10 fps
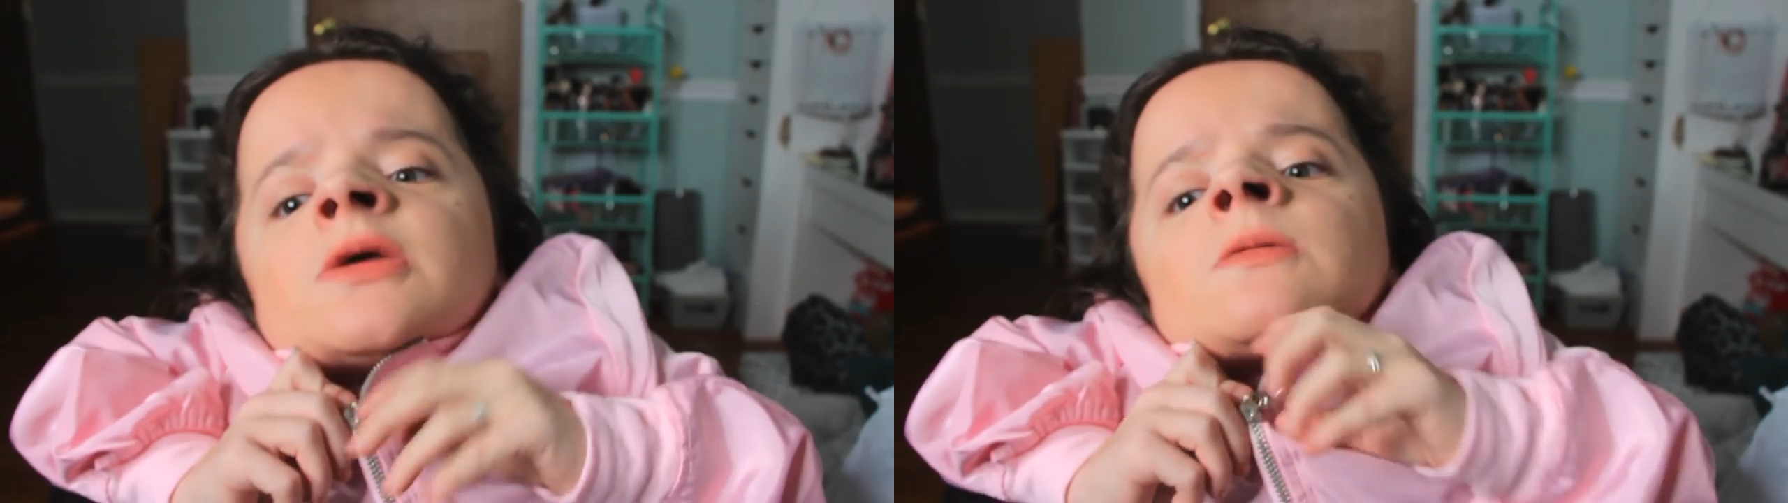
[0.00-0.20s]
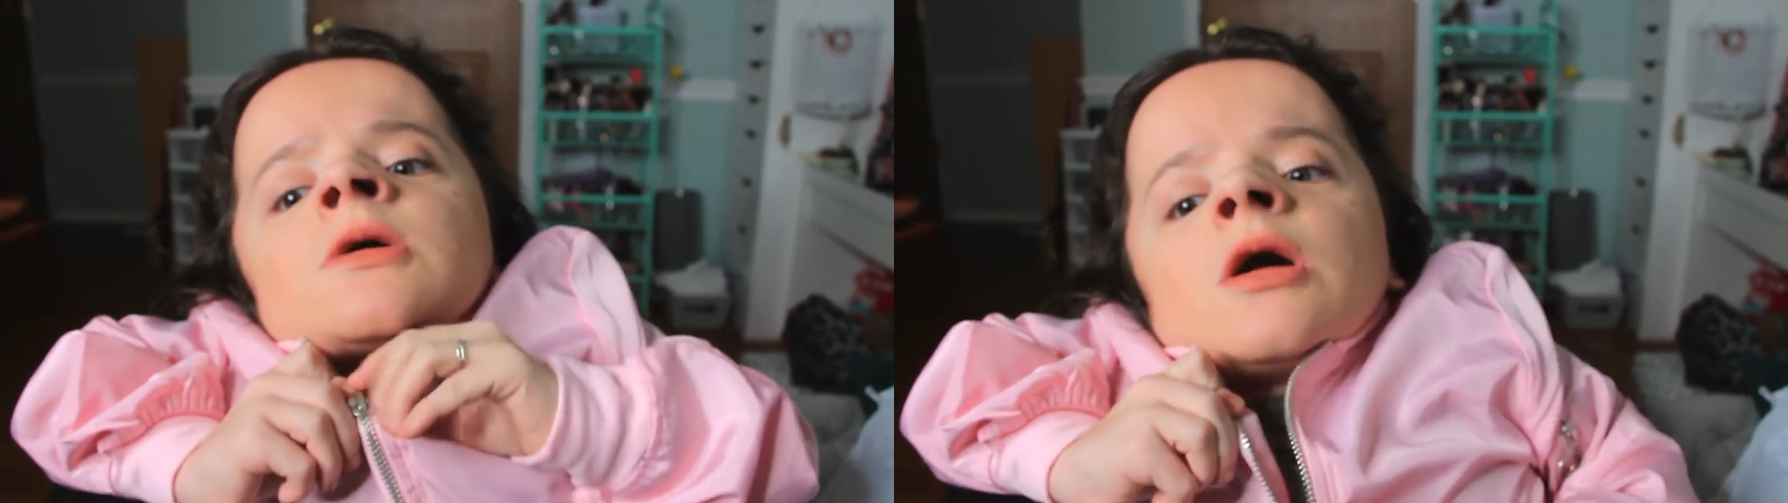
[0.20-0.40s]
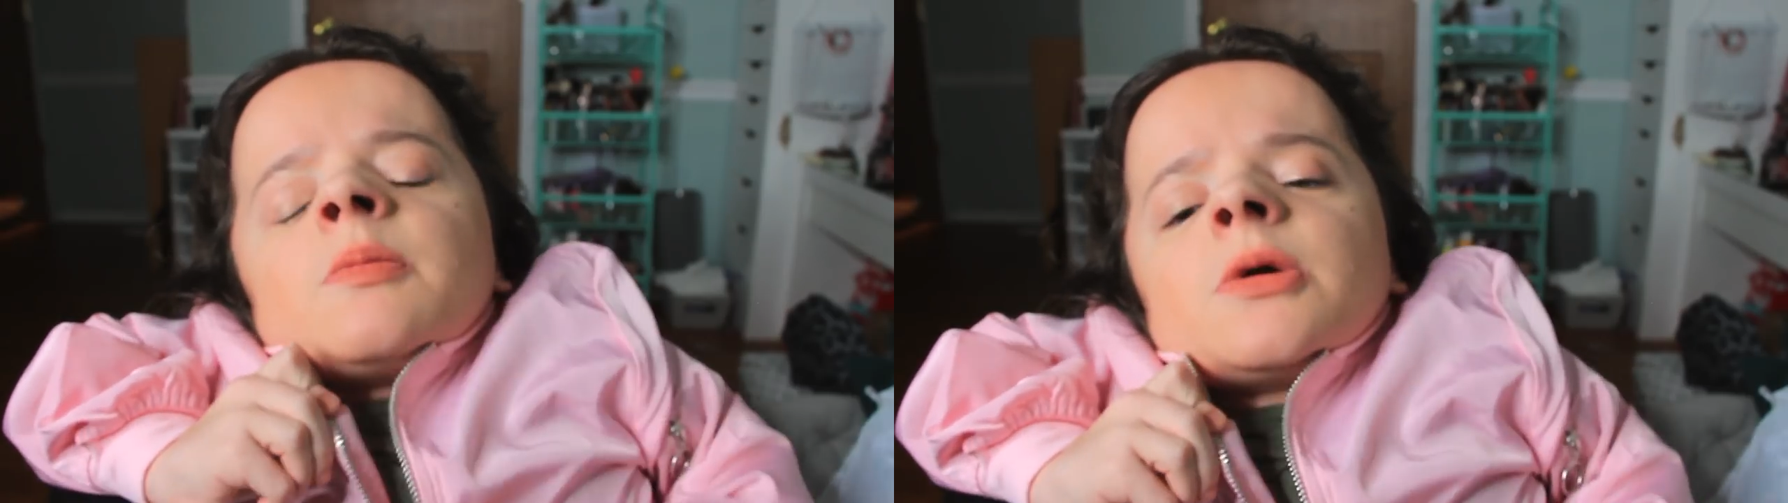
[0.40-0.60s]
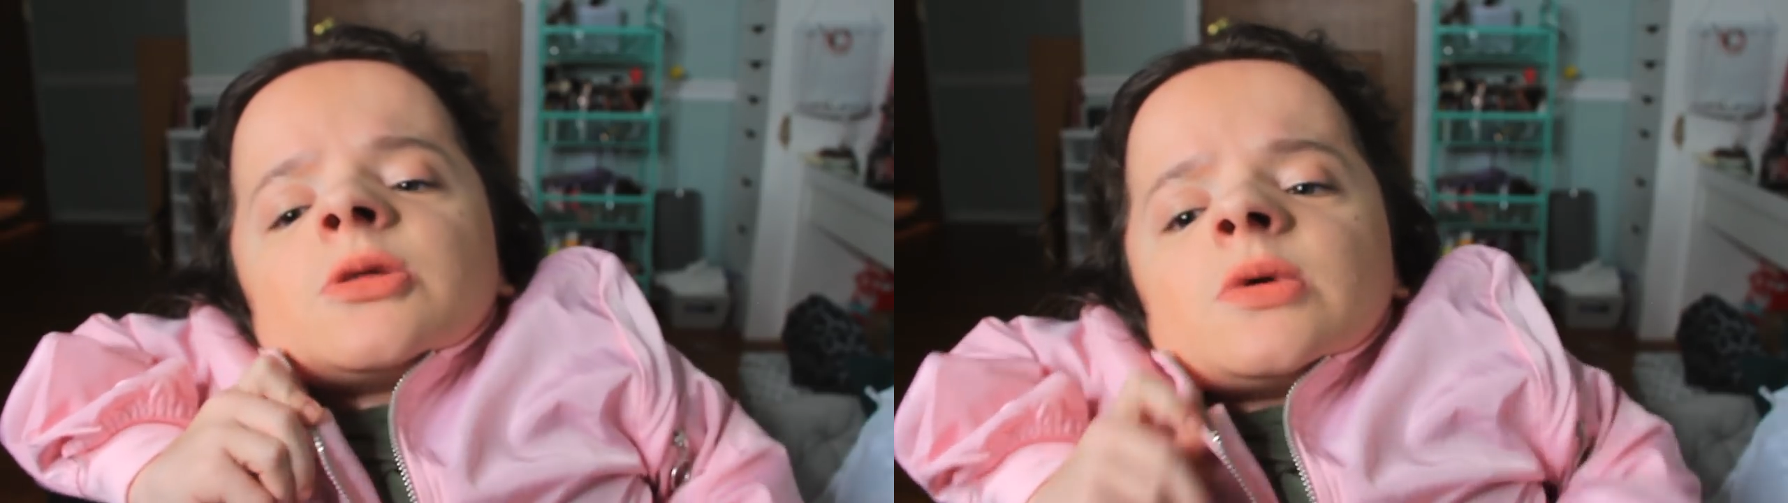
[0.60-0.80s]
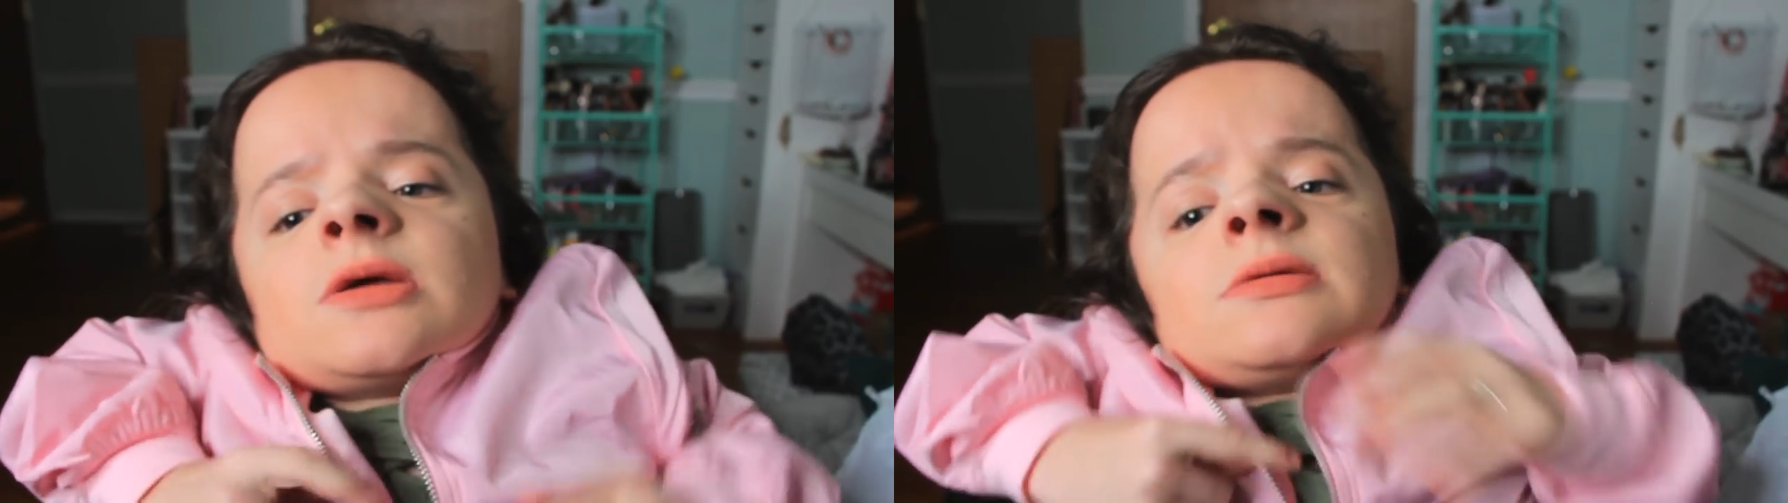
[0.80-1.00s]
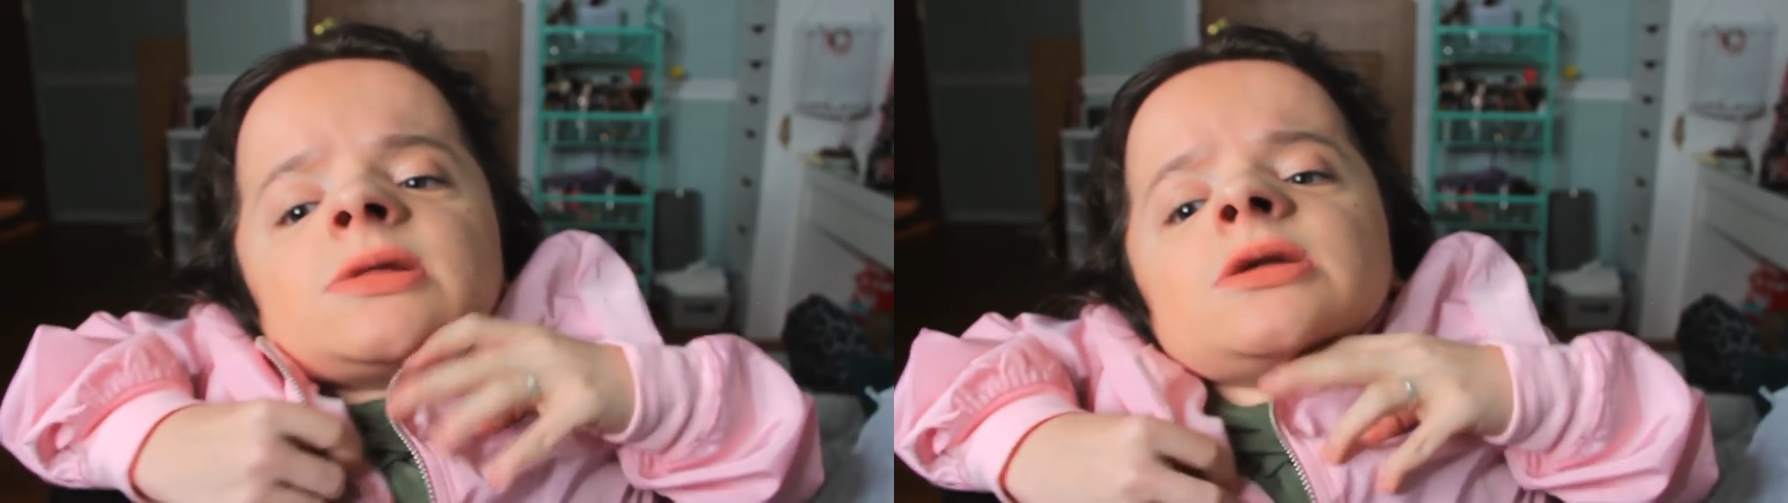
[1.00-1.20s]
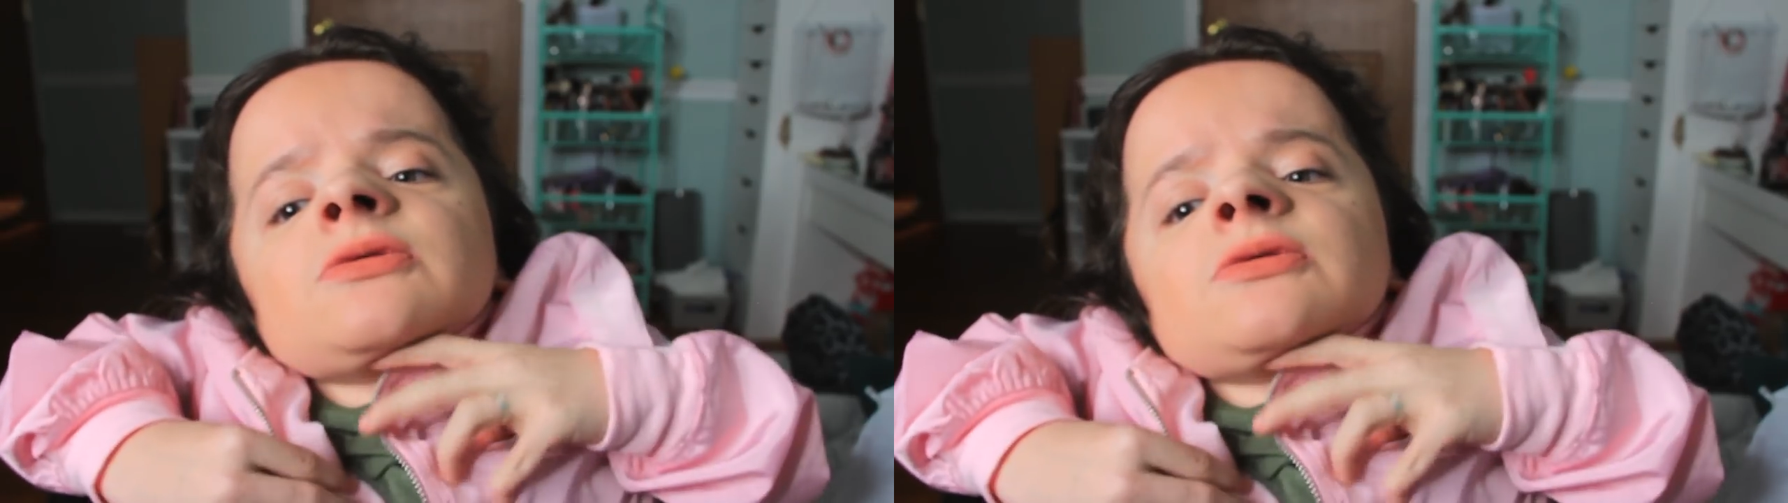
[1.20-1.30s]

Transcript: it up all the way really,